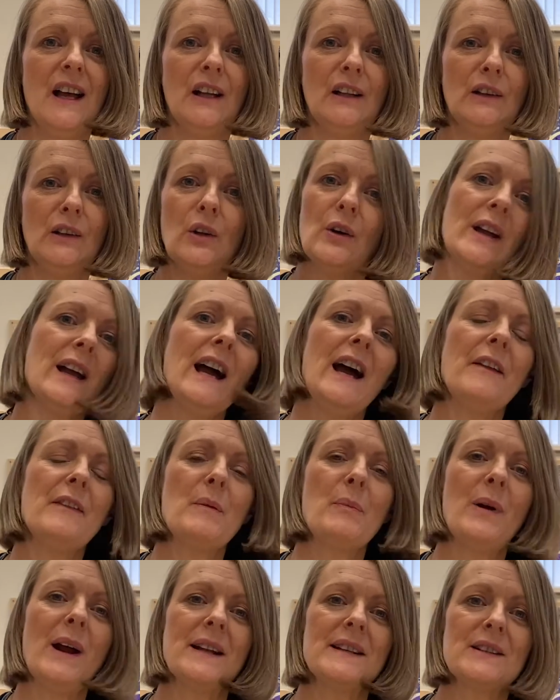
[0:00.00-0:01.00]
look at the
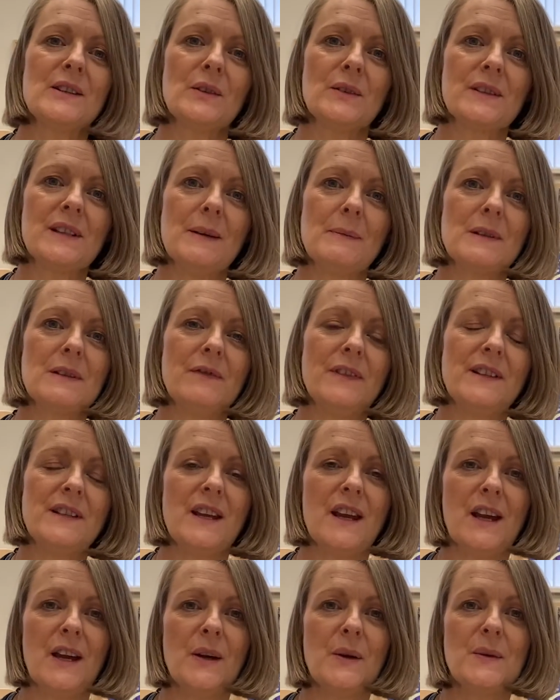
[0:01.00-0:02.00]
practical tips
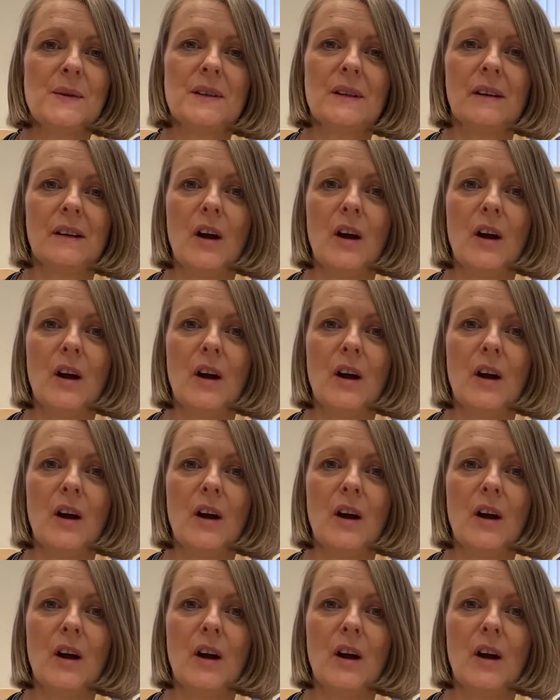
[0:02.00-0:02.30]
videos,